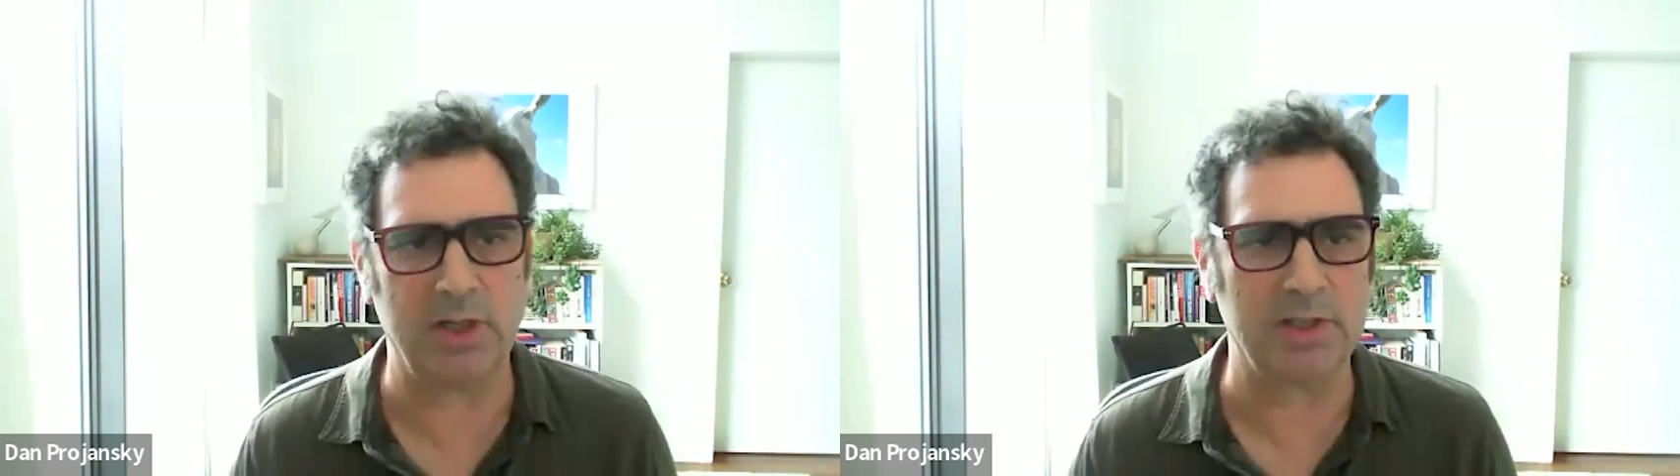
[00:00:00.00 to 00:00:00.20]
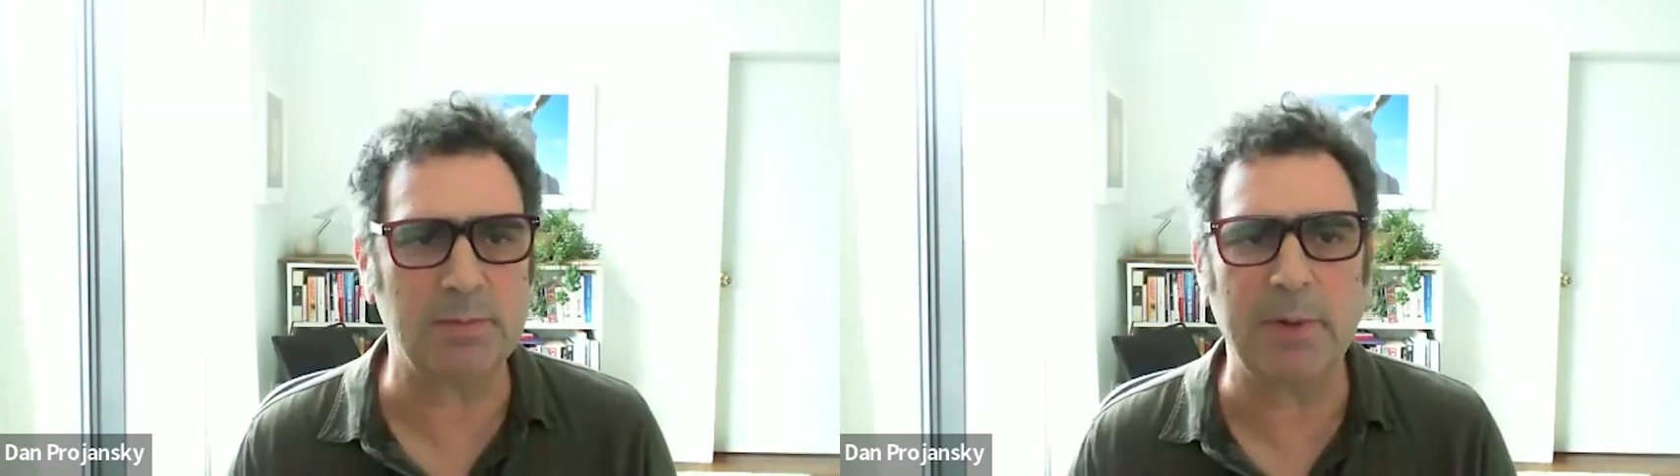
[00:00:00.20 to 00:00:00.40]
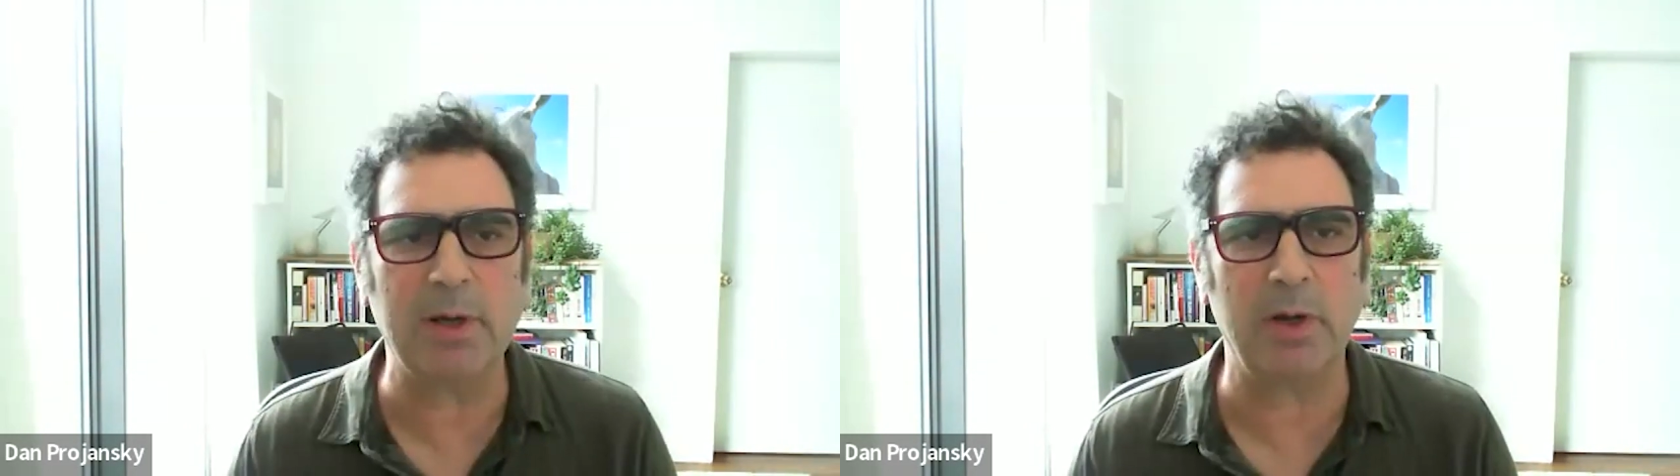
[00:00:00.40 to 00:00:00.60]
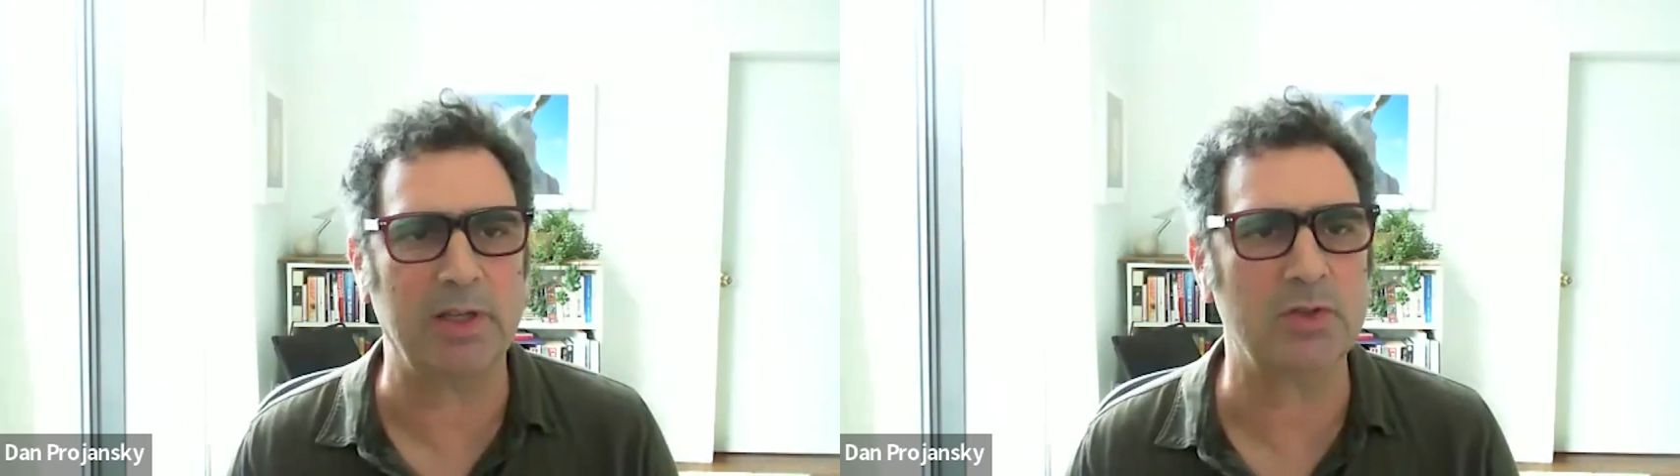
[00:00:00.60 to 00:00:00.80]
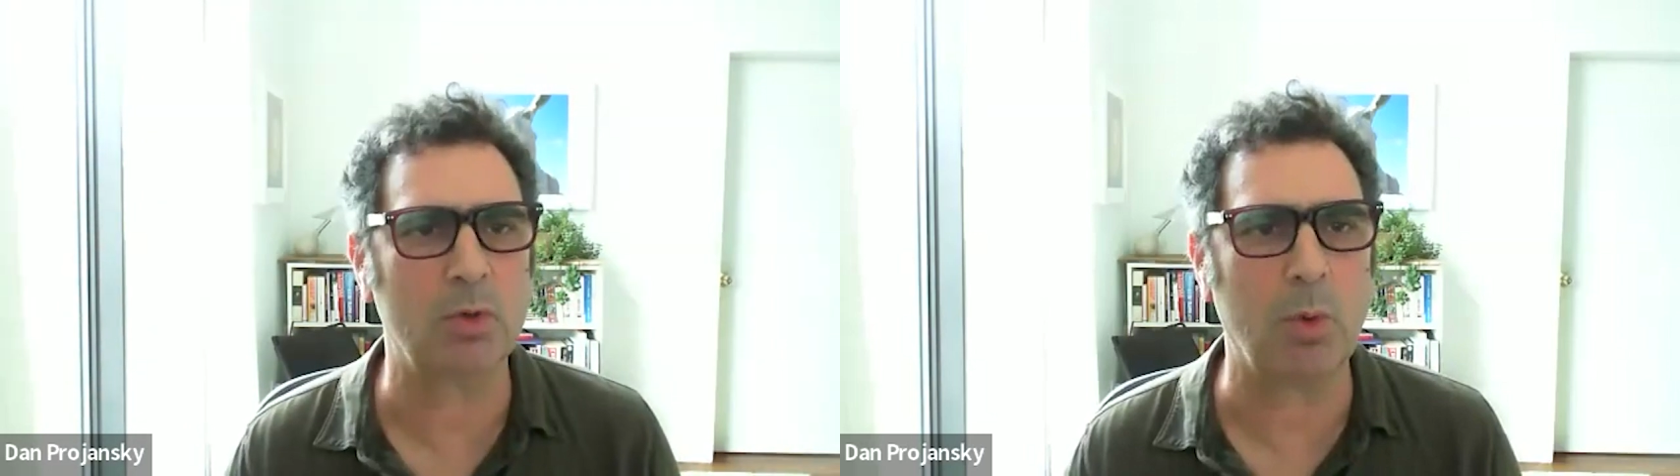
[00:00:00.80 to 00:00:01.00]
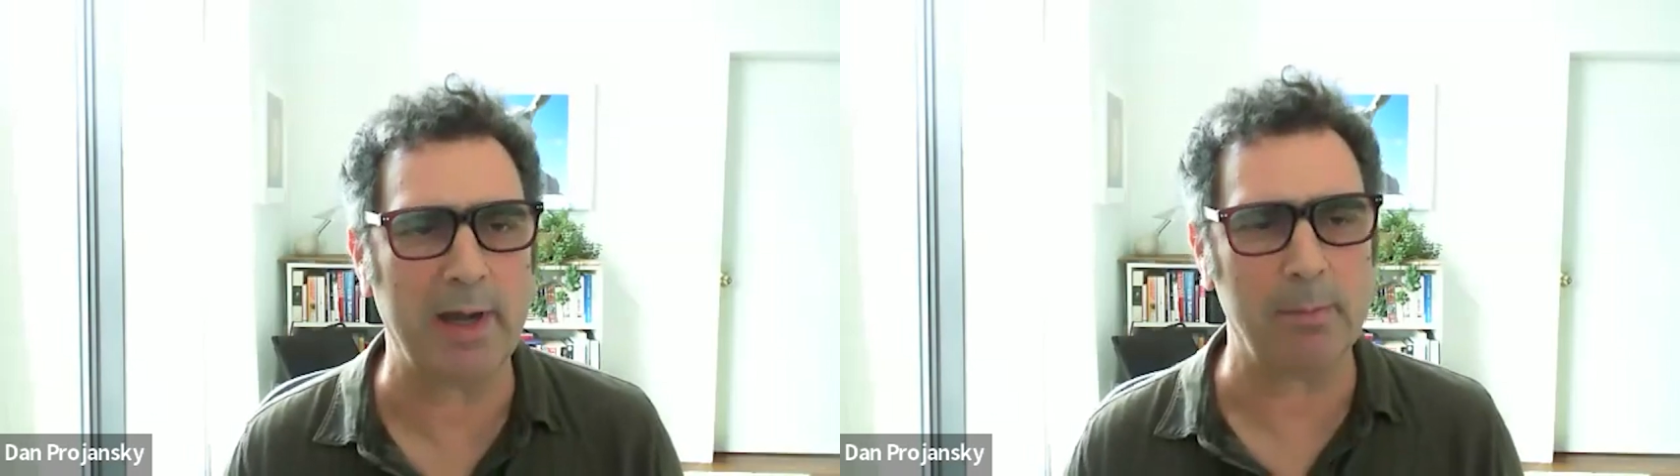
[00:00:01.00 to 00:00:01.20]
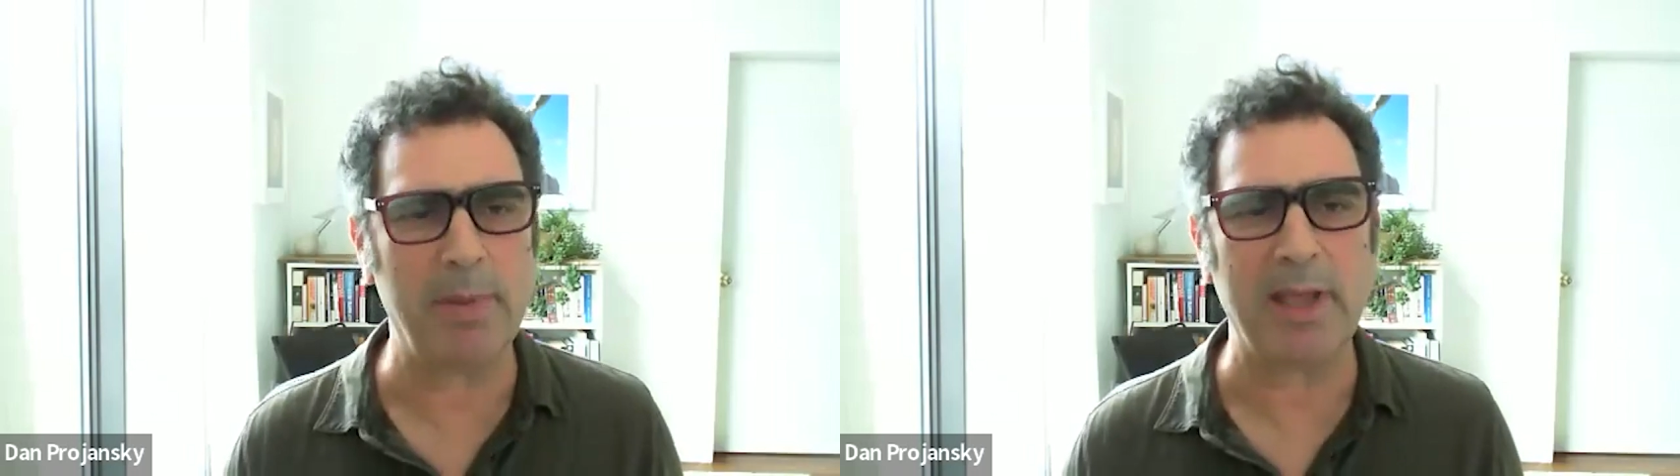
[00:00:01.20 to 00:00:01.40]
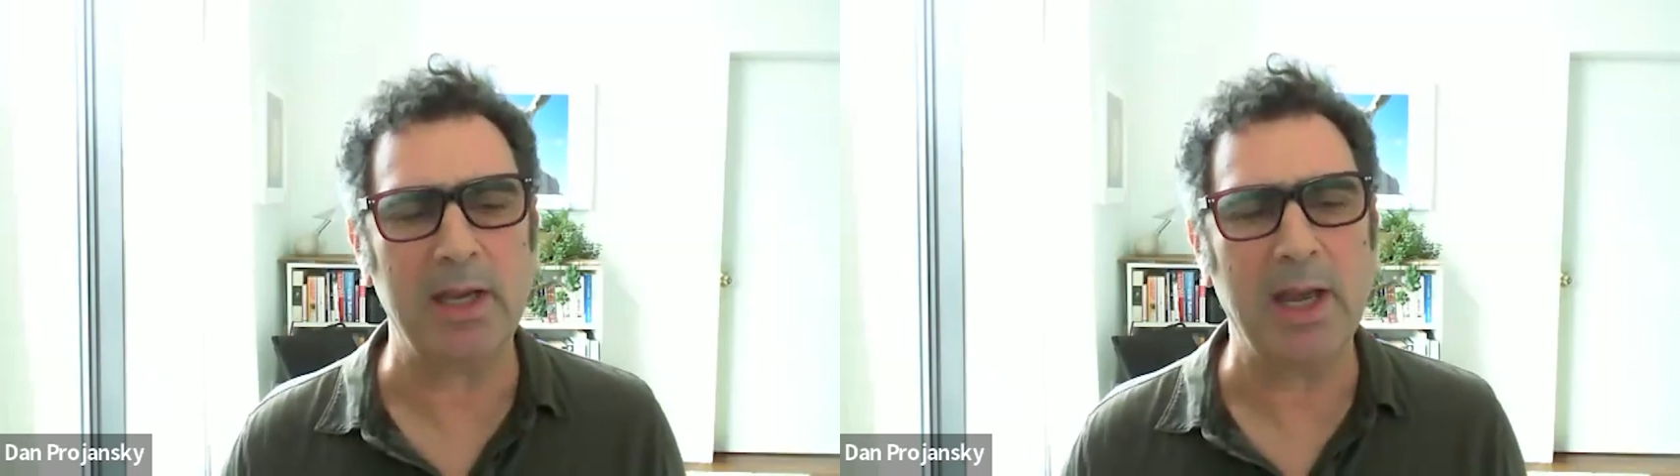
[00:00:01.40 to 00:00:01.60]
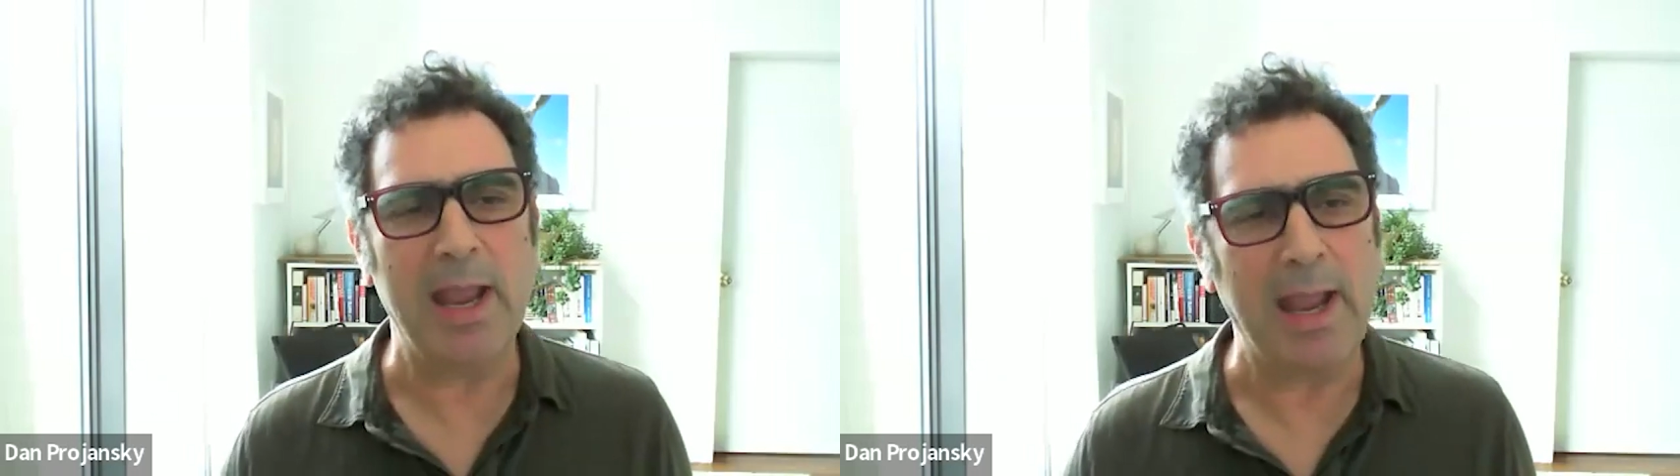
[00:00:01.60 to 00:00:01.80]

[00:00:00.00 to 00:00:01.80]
experience quite a bit.